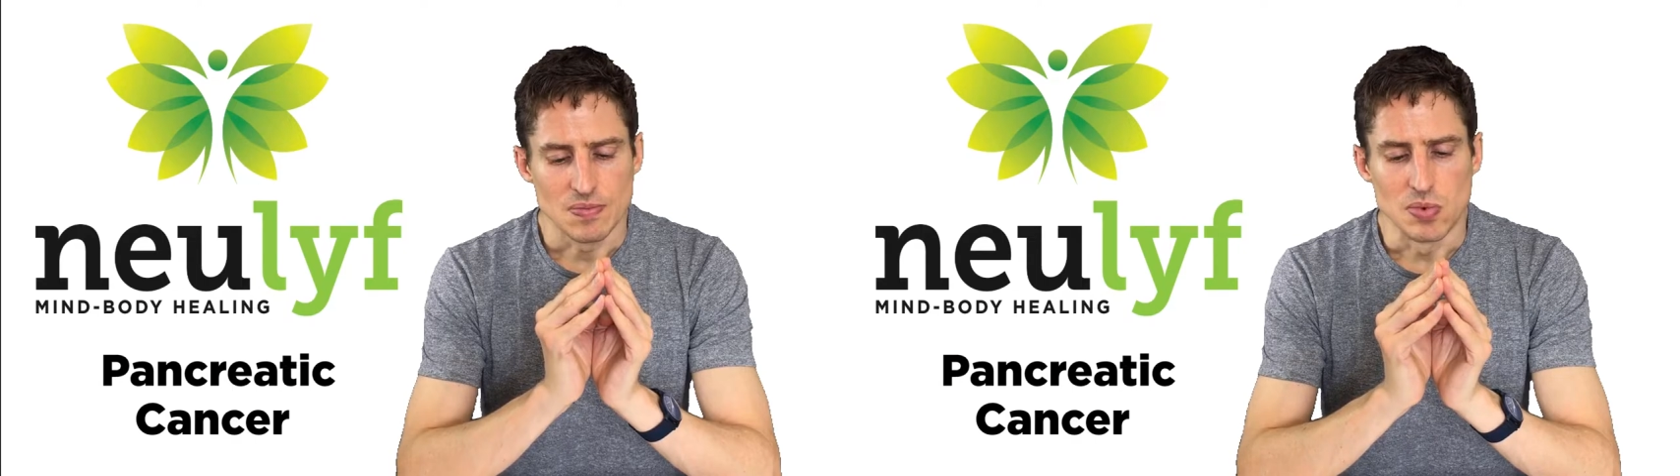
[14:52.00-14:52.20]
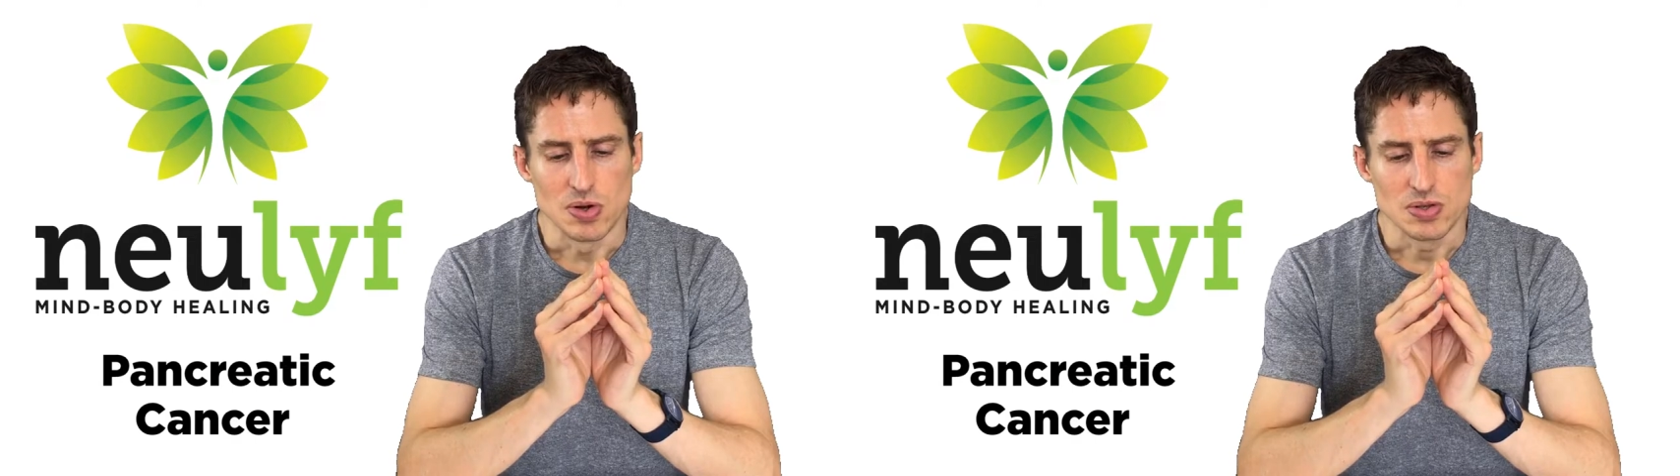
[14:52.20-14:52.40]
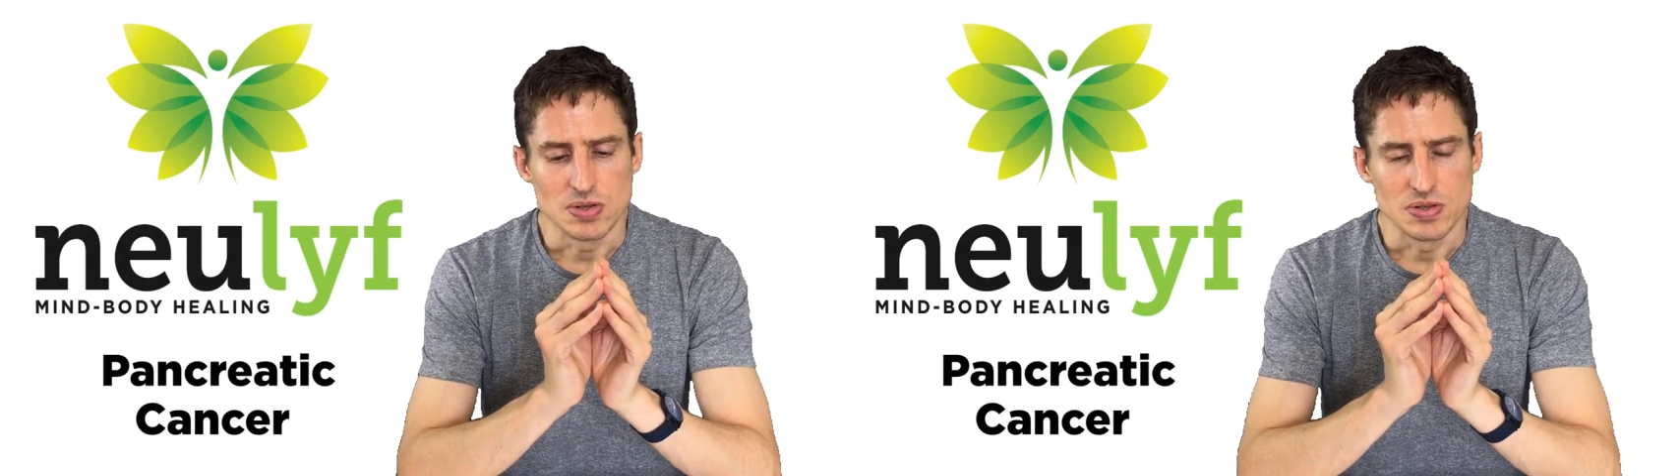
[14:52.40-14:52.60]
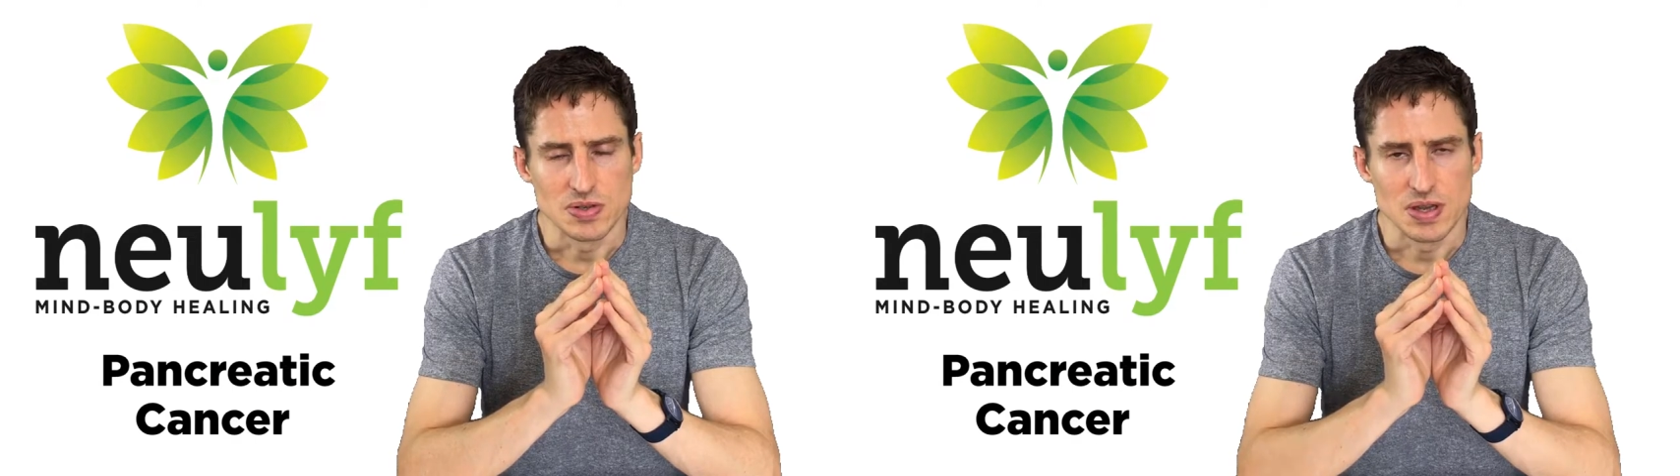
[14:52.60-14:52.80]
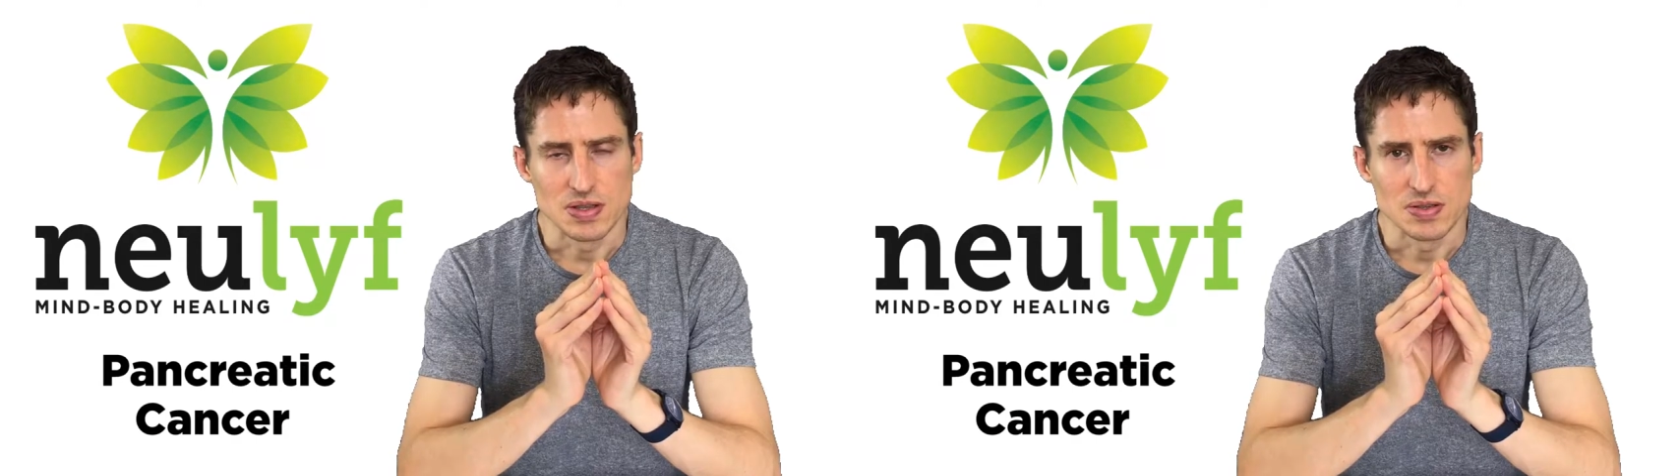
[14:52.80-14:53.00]
worst
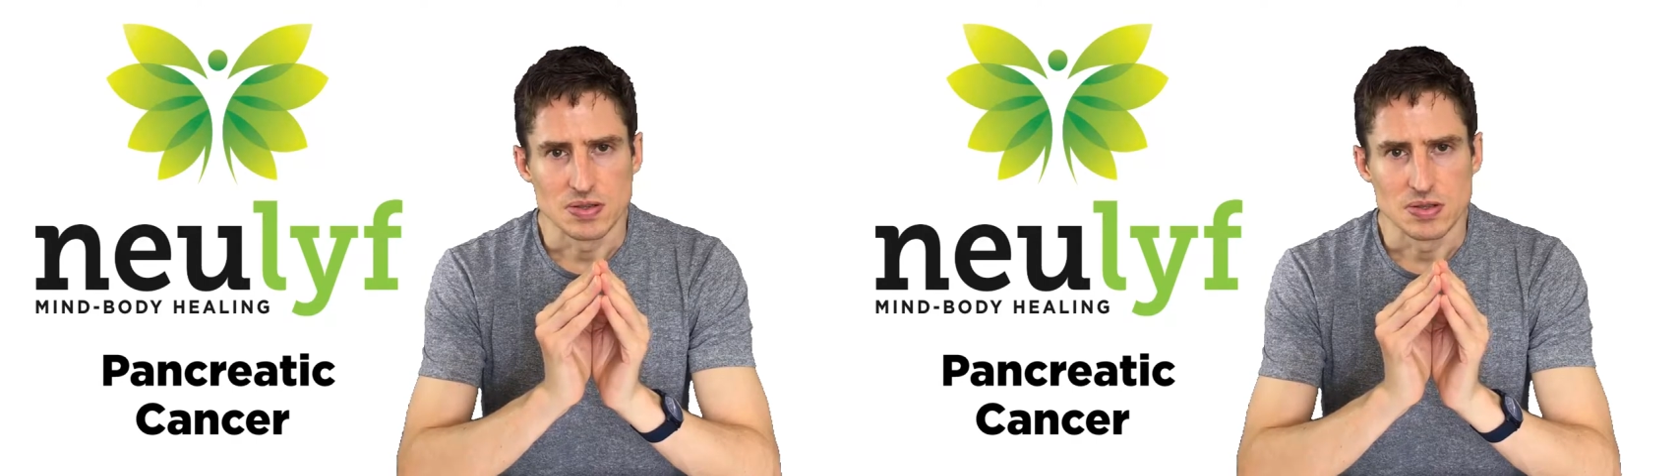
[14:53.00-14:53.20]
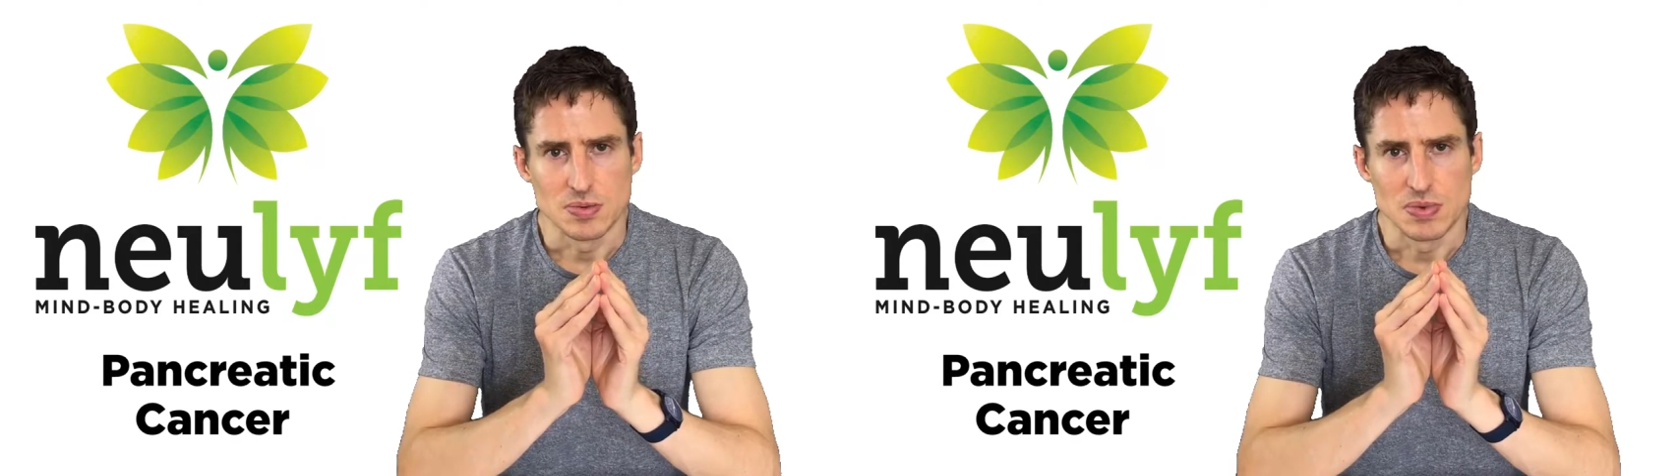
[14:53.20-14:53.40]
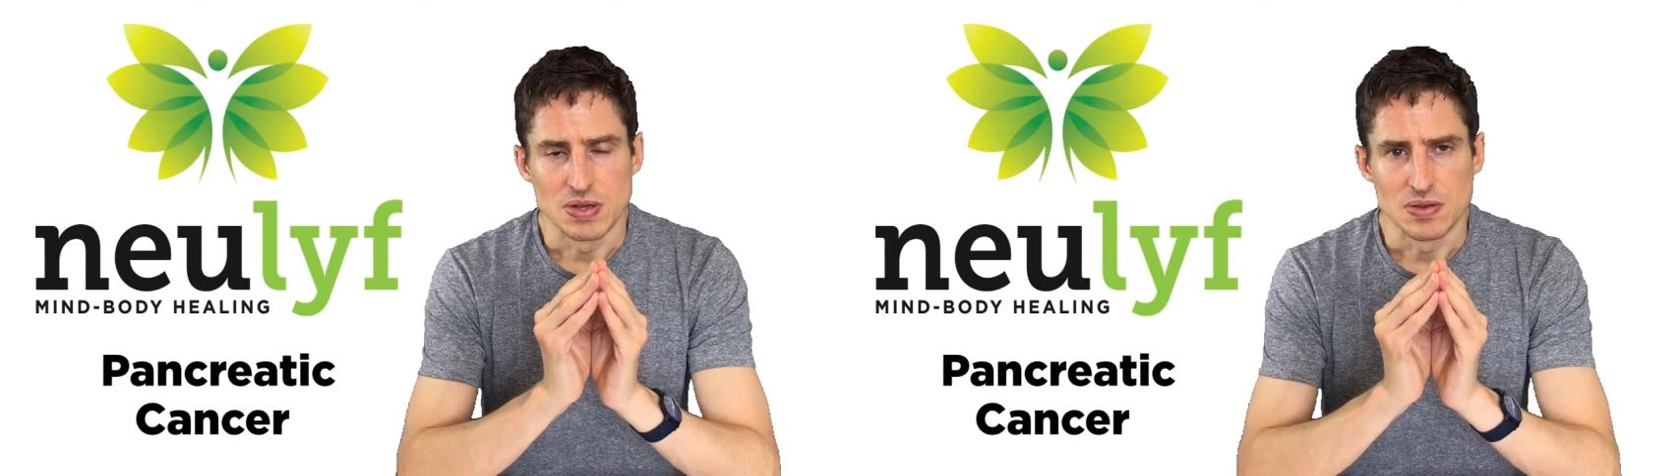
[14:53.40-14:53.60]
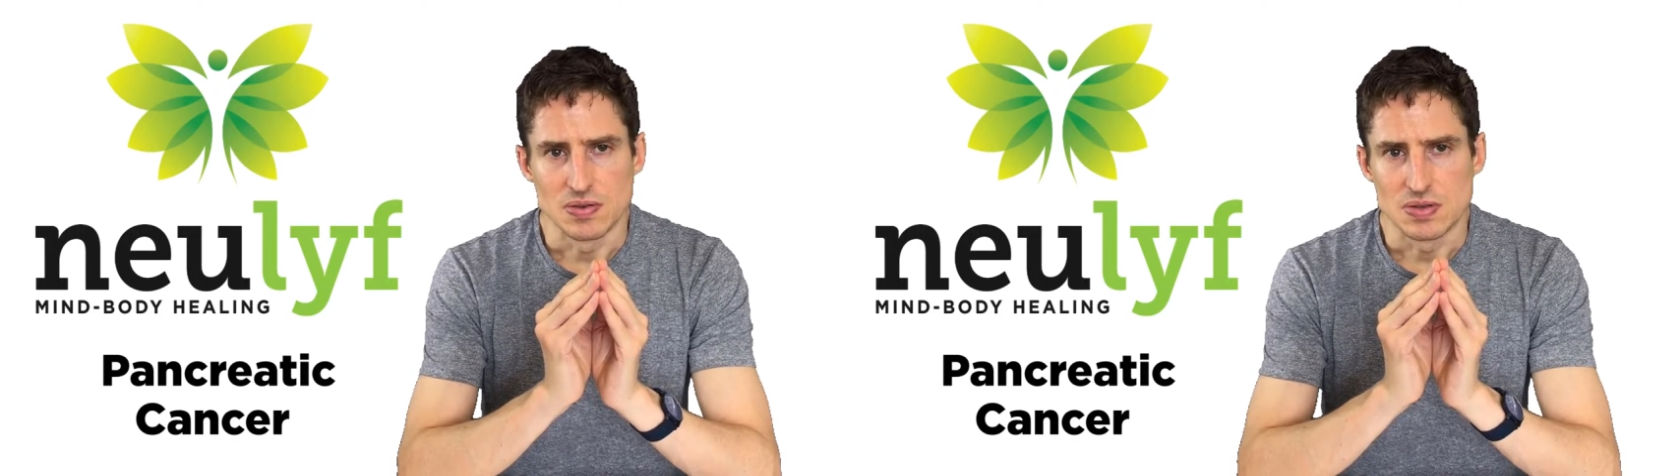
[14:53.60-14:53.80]
cancers to be